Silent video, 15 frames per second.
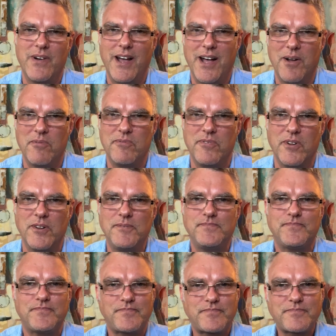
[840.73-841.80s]
helpful,
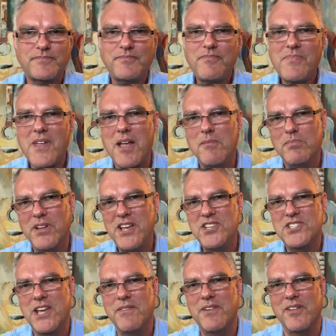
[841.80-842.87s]

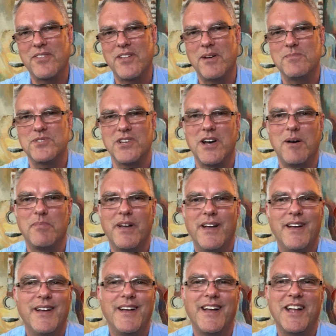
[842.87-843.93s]
please give it a thumbs up
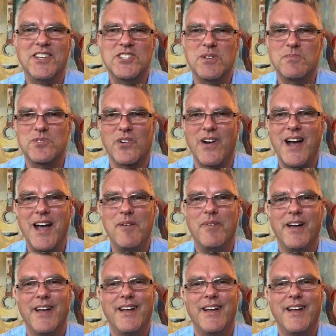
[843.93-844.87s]
and subscribe.